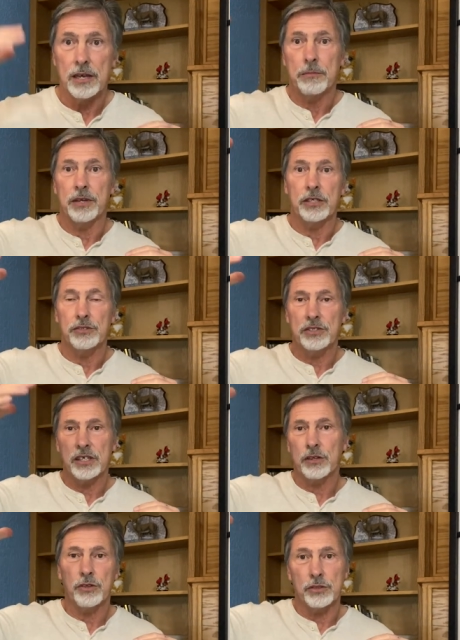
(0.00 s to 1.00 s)
but you still
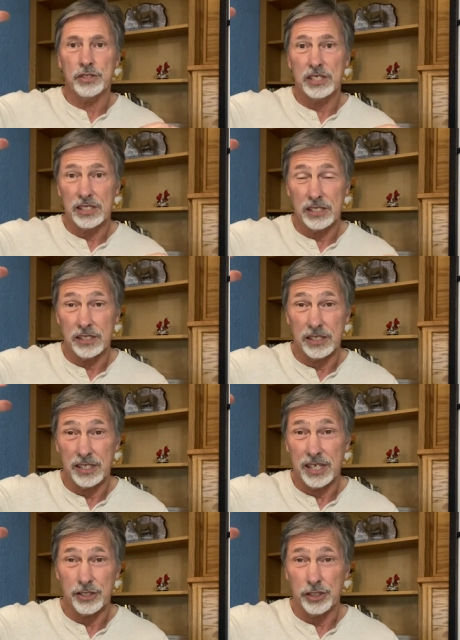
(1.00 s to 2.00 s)
got all those sixes in
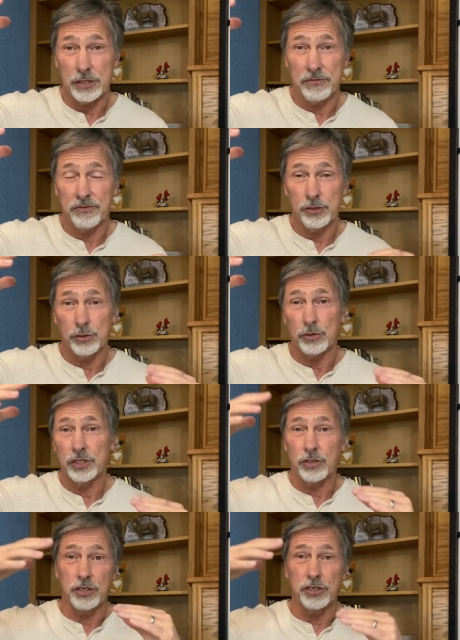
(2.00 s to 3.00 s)
that cheap food.
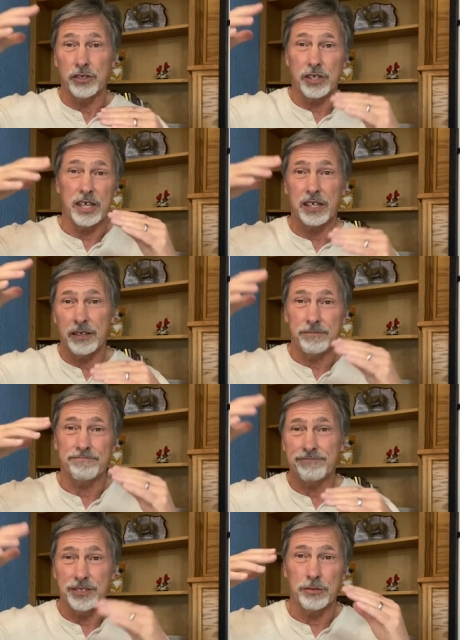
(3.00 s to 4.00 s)
So you're kind of,
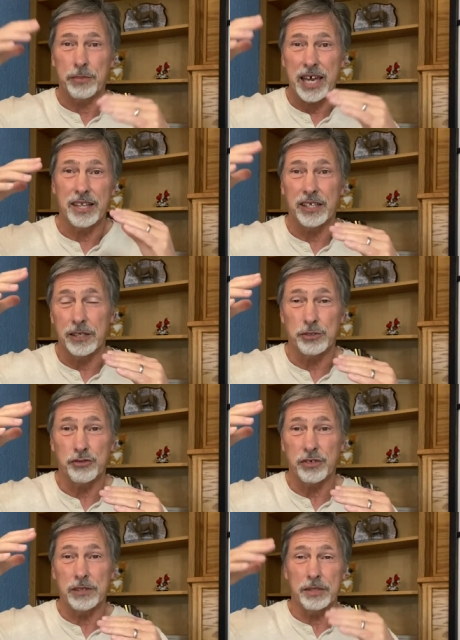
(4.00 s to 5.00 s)
you're paddling
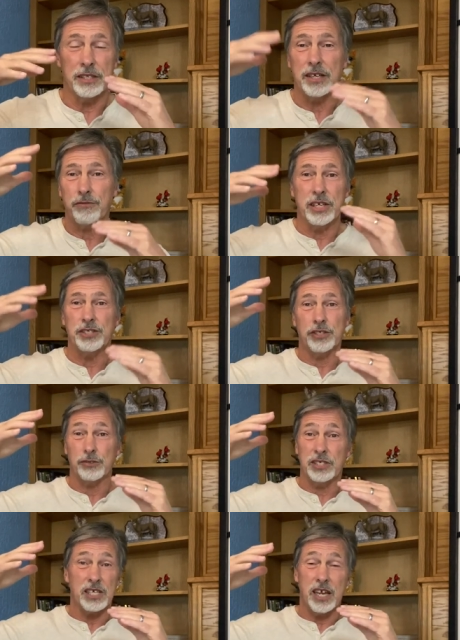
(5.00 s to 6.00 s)
upstream. That, that ratio
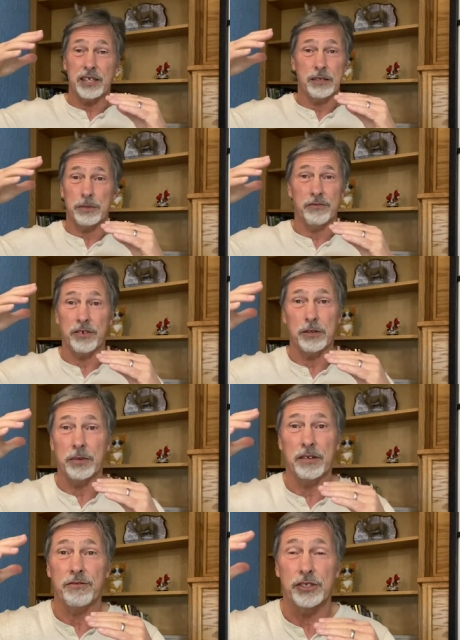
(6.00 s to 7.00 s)
is not going to be very
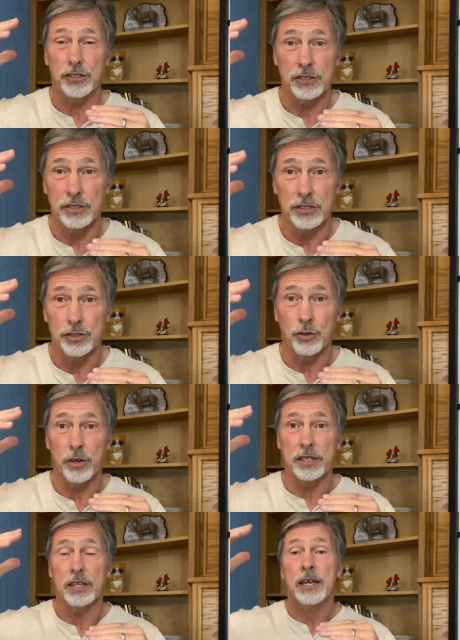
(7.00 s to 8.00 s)
beneficial to the
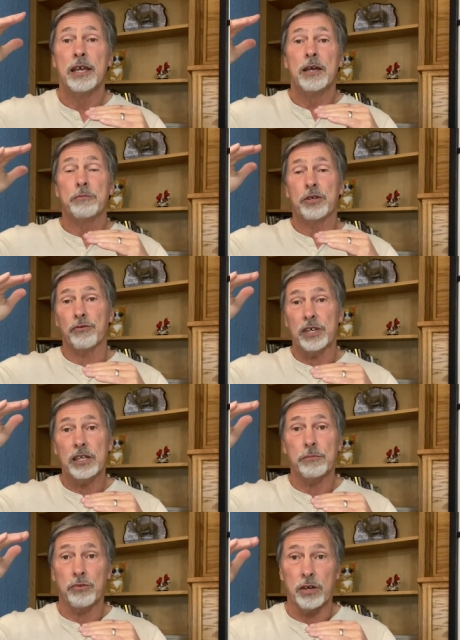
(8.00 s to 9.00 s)
joint.
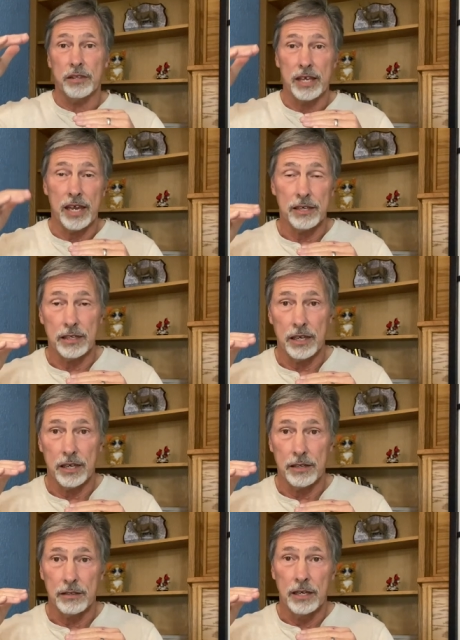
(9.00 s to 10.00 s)
Purina brought that
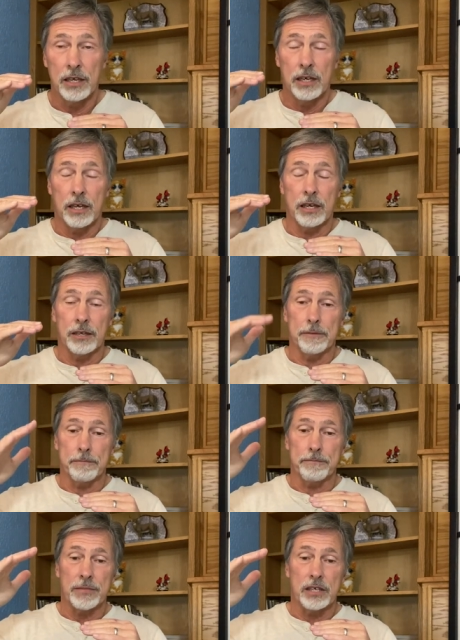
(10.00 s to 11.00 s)
uh,
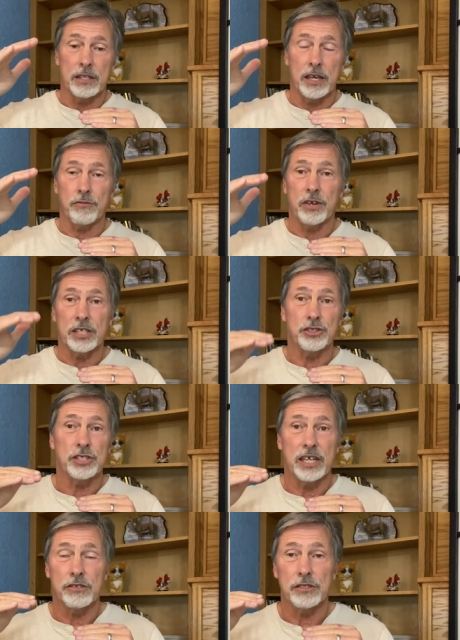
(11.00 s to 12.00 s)
um, that range
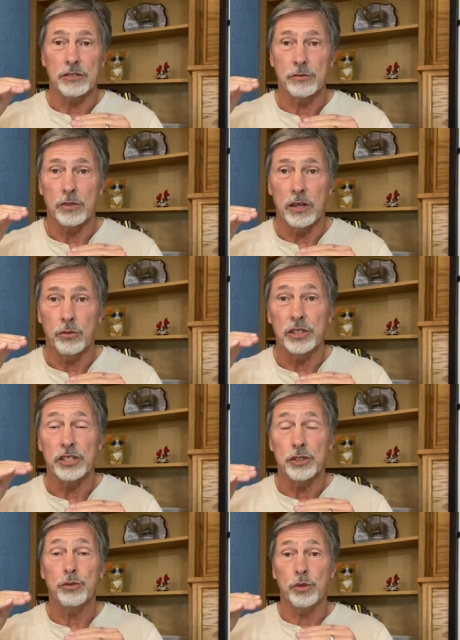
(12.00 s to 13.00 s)
down to only
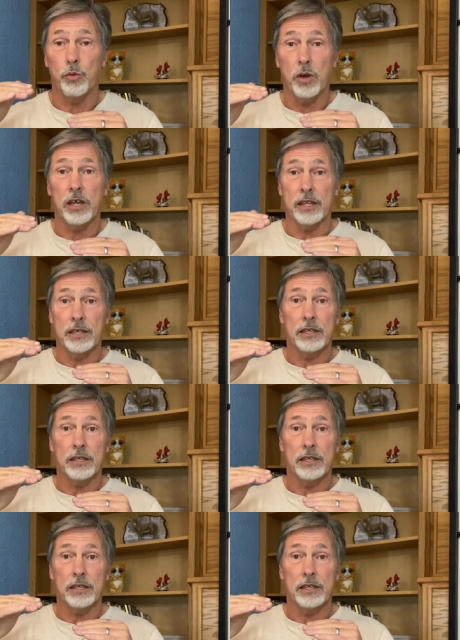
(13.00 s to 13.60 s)
two to one,